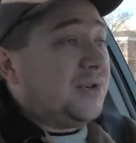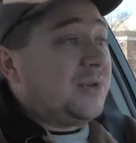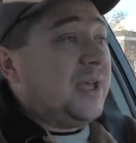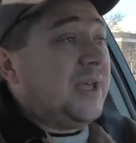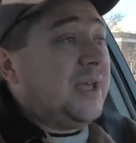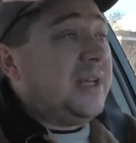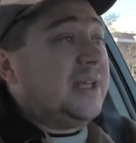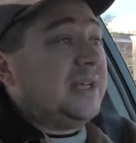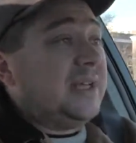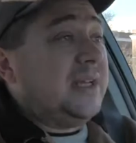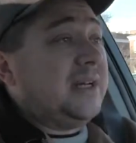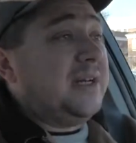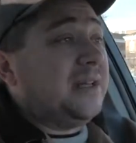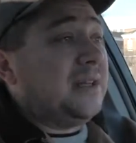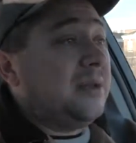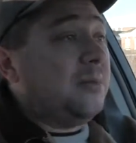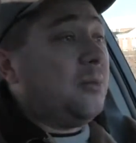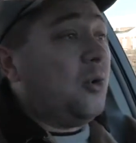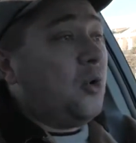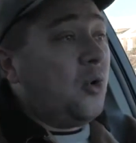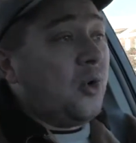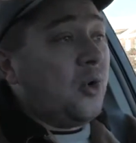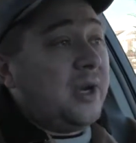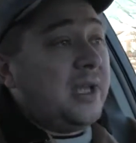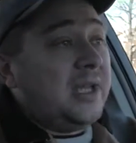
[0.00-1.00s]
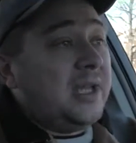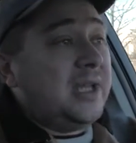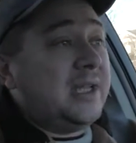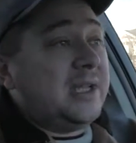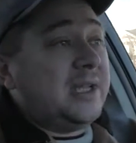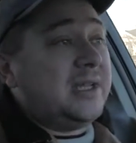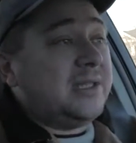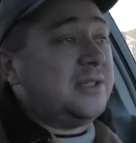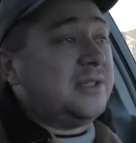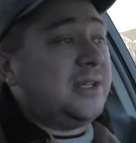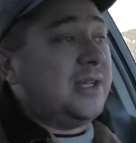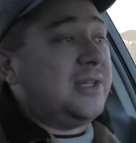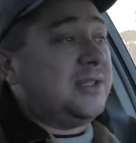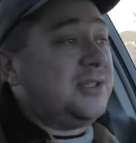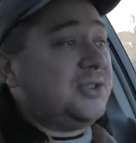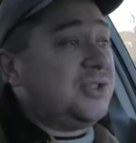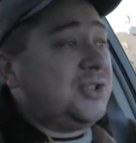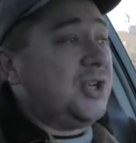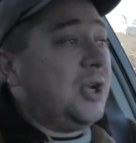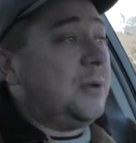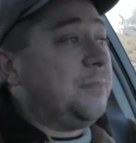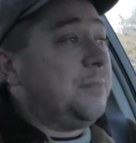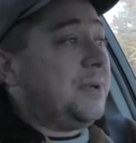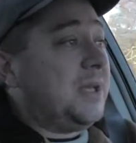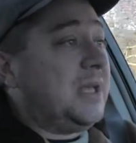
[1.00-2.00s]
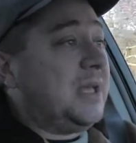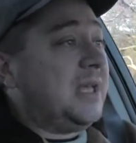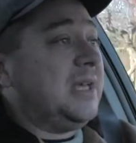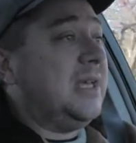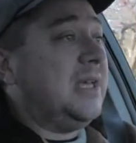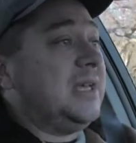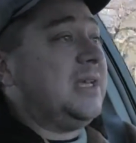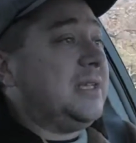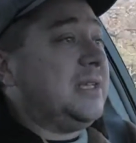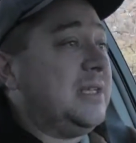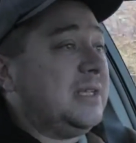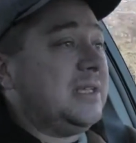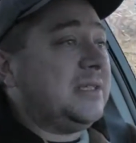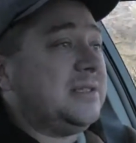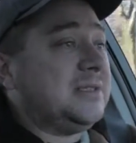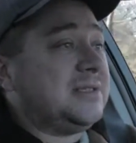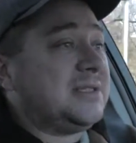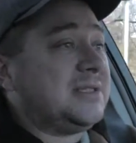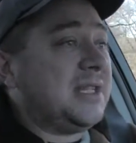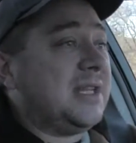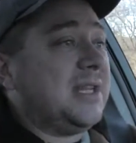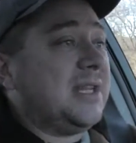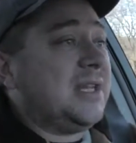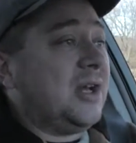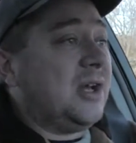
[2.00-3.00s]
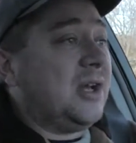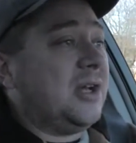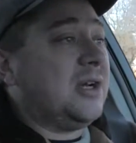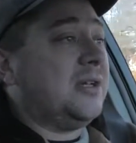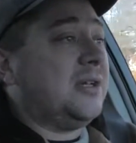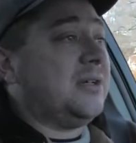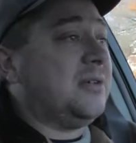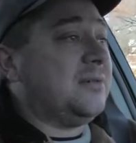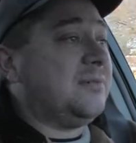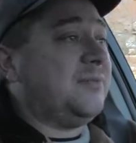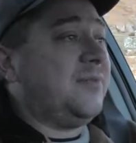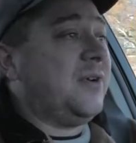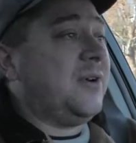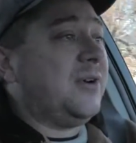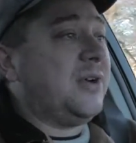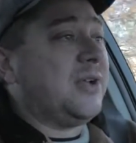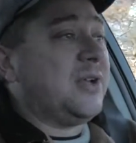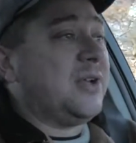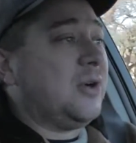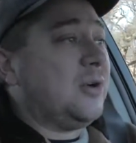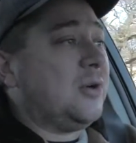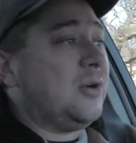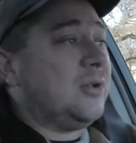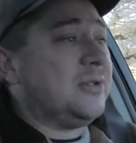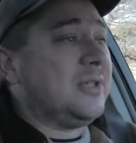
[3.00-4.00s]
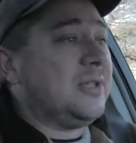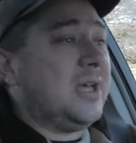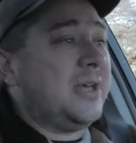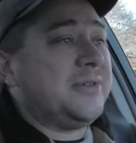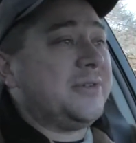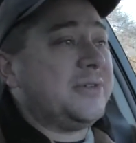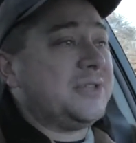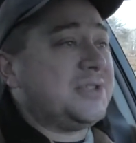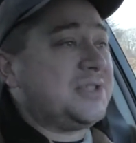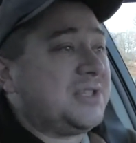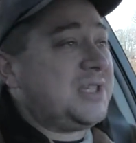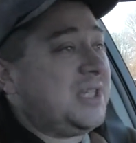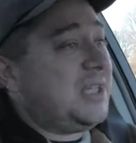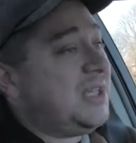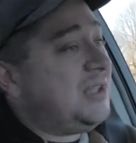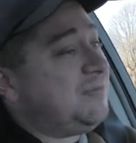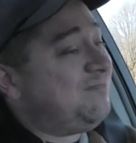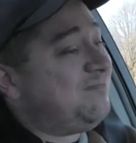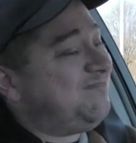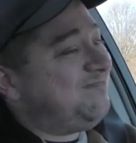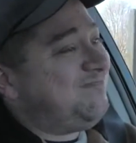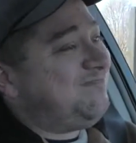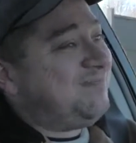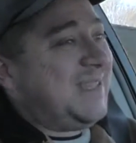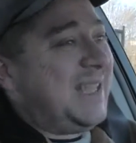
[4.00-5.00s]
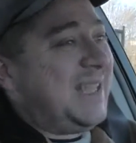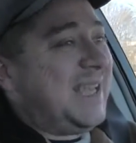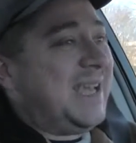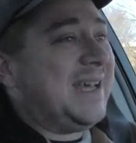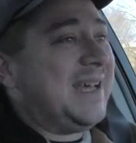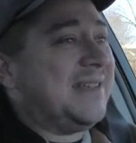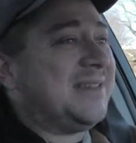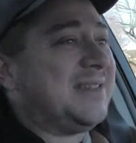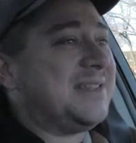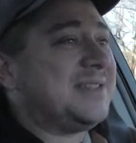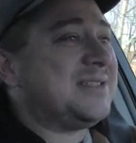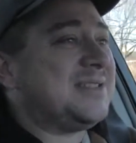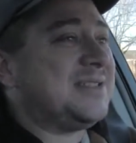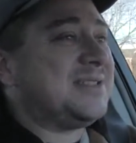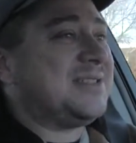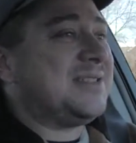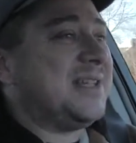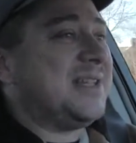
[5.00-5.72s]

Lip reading: getting in the morning and jumping in and sitting on a very cold leather seat, yeah, that's